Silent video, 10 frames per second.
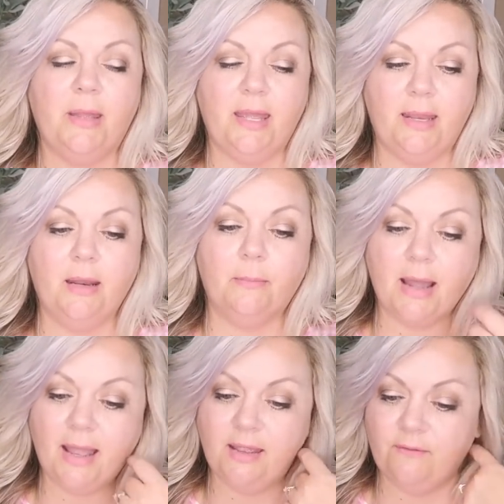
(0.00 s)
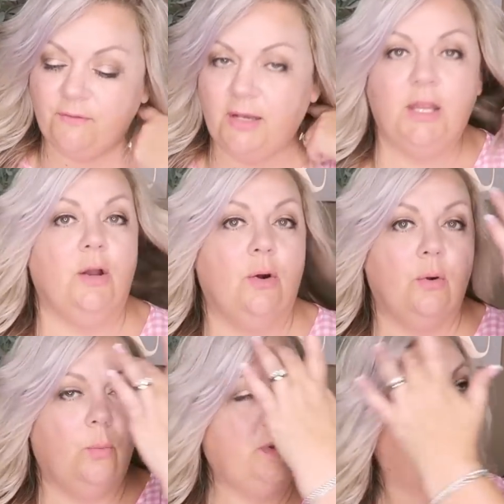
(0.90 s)
in my
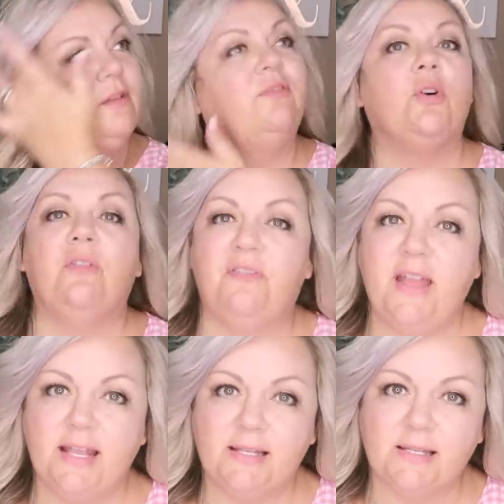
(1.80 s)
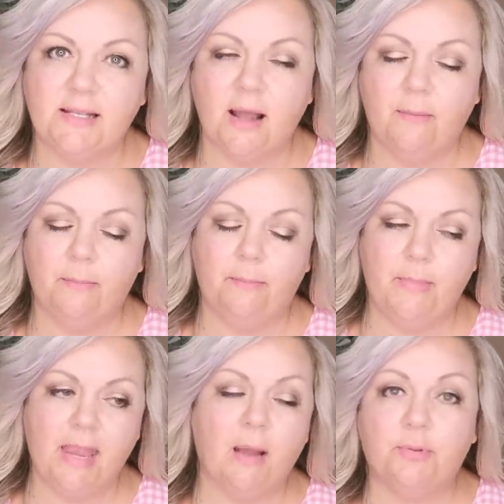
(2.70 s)
video with the full face
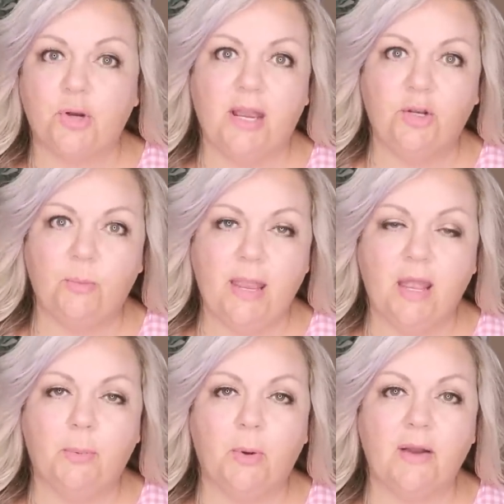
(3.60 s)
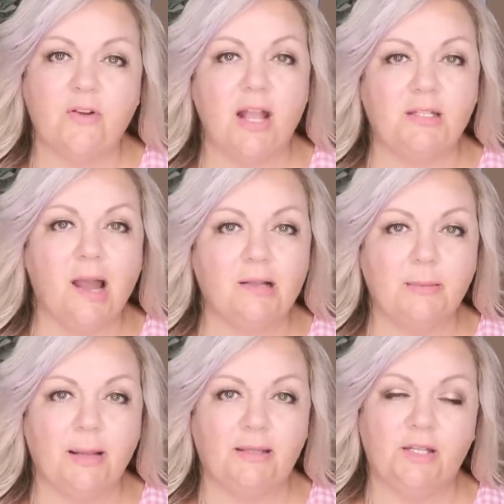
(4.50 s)
makeup, trying new makeup or whatever, I
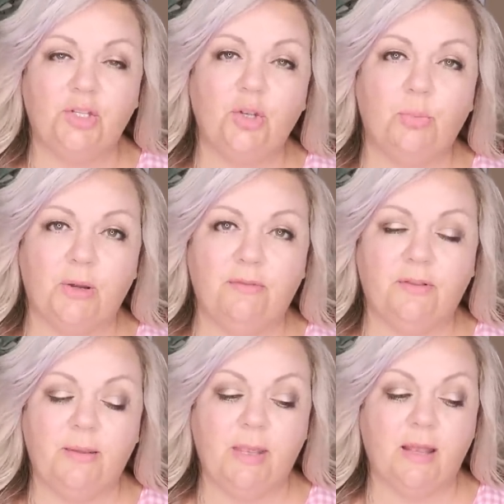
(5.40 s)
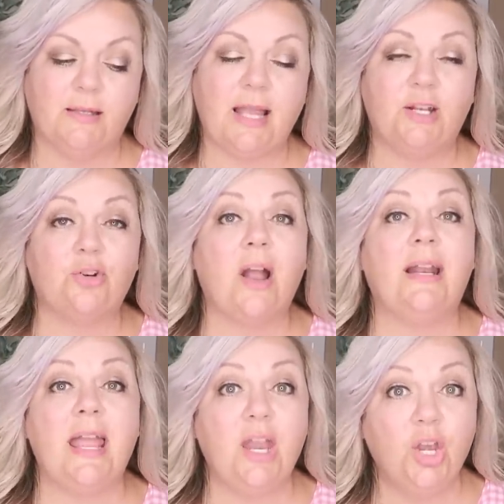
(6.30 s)
talked about this too briefly, because I
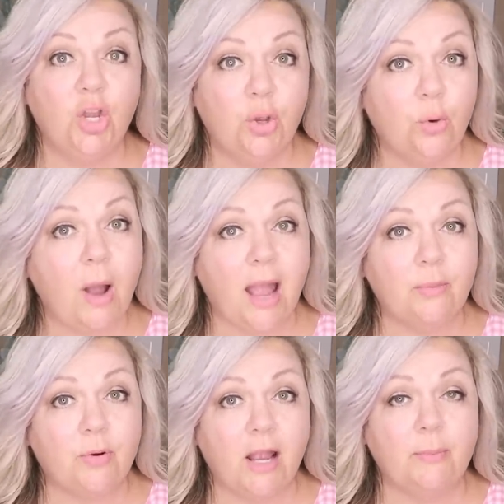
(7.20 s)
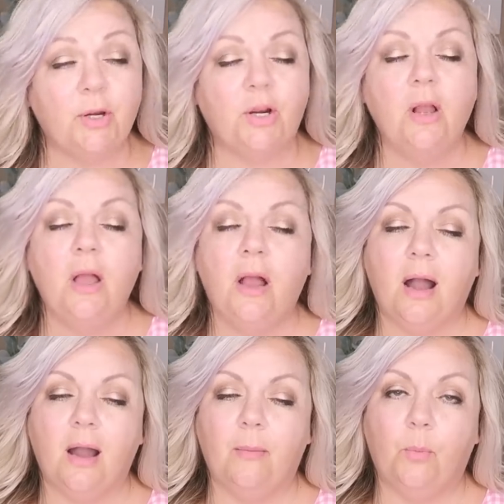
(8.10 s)
tried a new eye primer
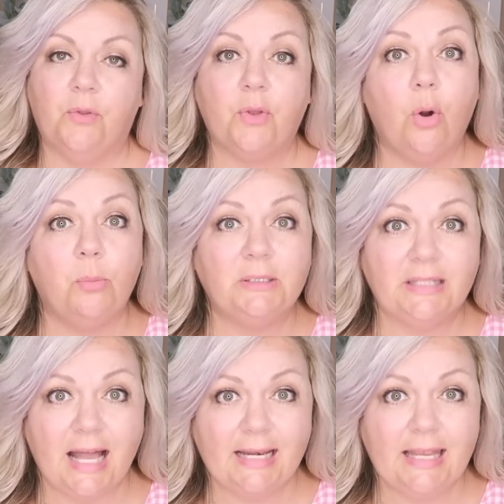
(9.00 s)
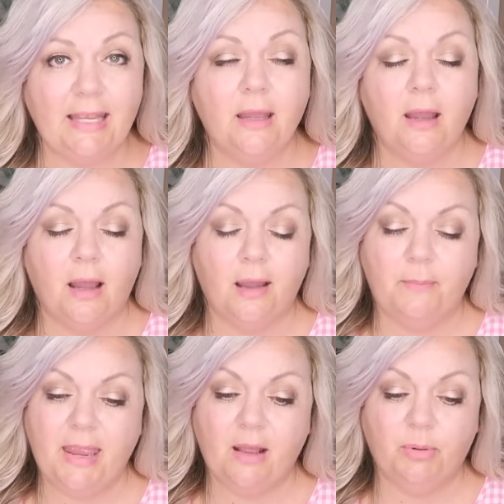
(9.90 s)
with the whole Milani
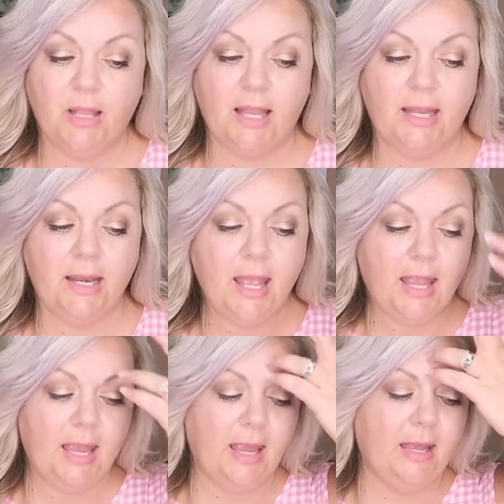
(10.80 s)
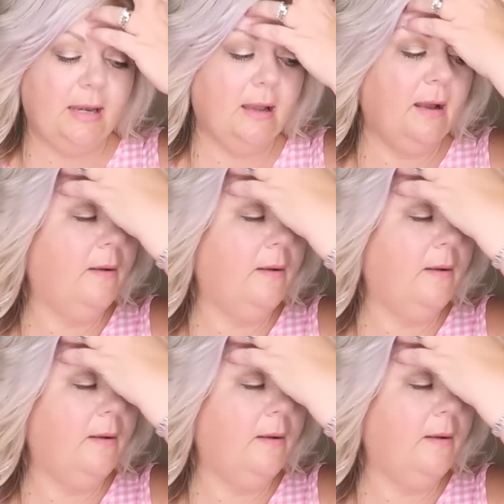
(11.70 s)
makeup line, and